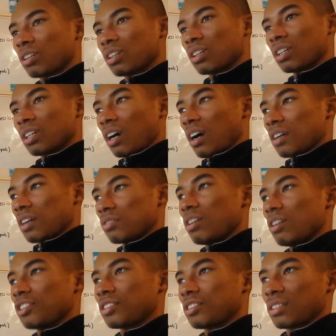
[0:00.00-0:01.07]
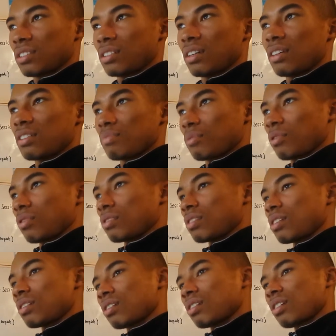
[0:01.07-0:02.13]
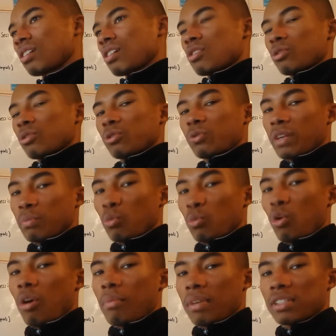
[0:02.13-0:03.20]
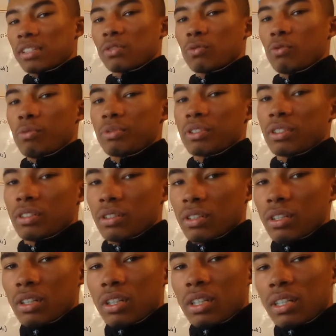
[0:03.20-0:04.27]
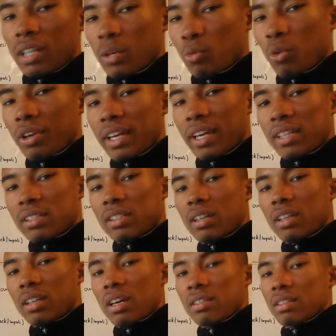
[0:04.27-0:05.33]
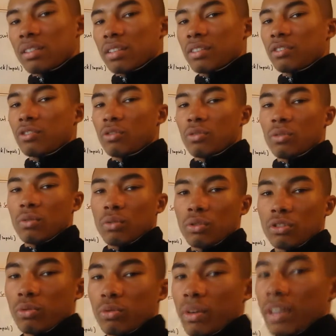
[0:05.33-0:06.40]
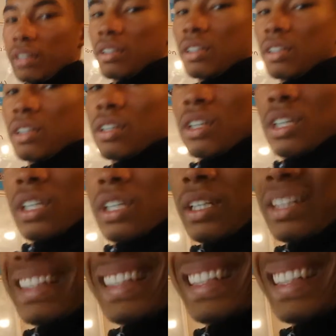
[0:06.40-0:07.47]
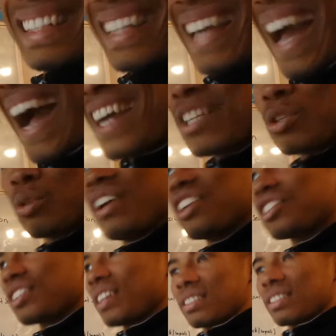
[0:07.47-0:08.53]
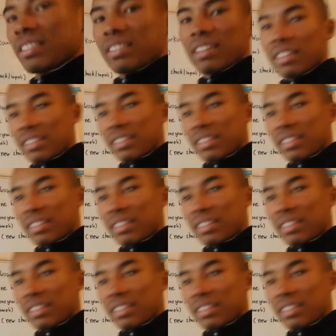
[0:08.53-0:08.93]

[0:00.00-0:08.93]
isolation exercises, because then you train more muscle groups in one exercises than you would train in isolation exercise.